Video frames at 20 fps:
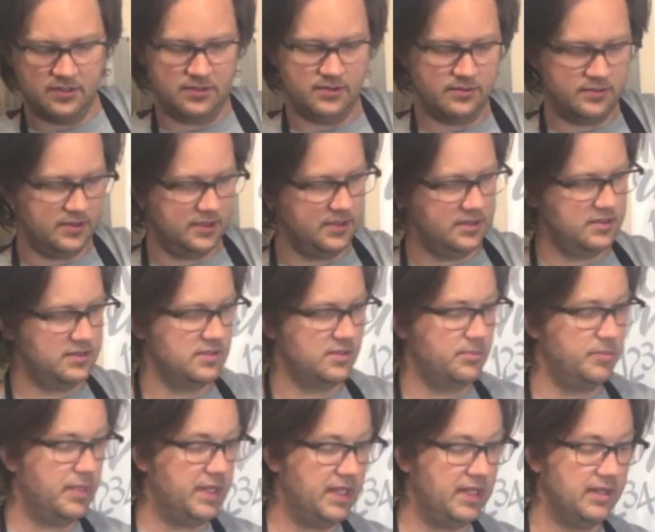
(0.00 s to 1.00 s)
going to
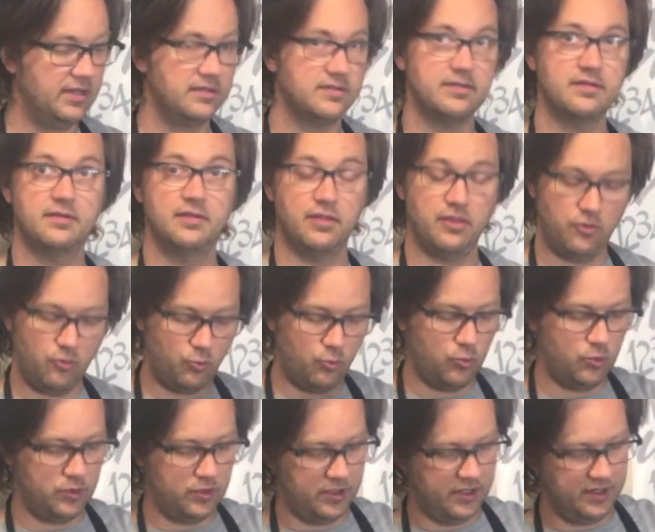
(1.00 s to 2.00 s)
paint the
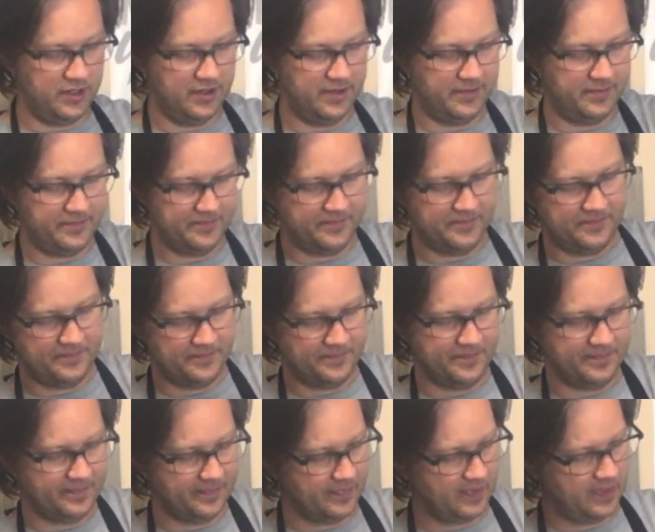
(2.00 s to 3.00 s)
wood.
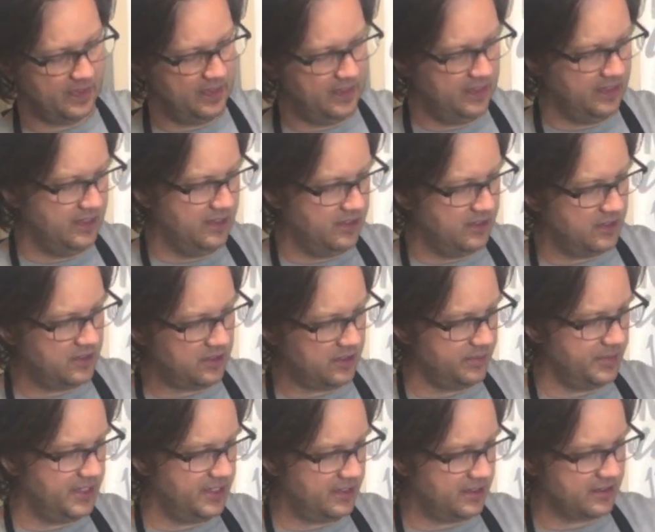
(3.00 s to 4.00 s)
Call
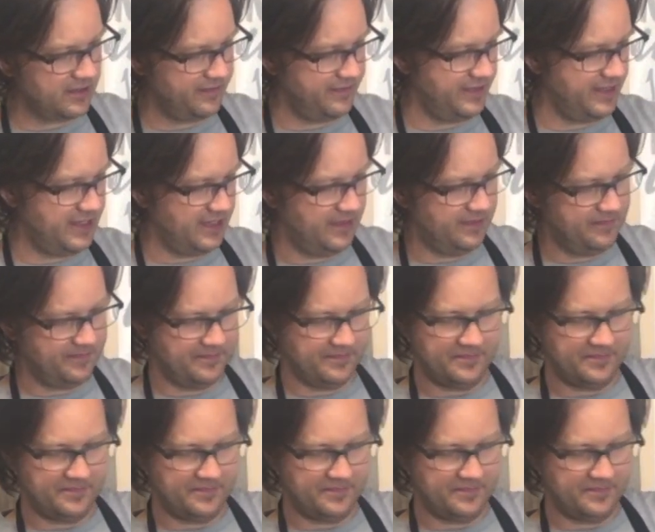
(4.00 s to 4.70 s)
me Huck Finn.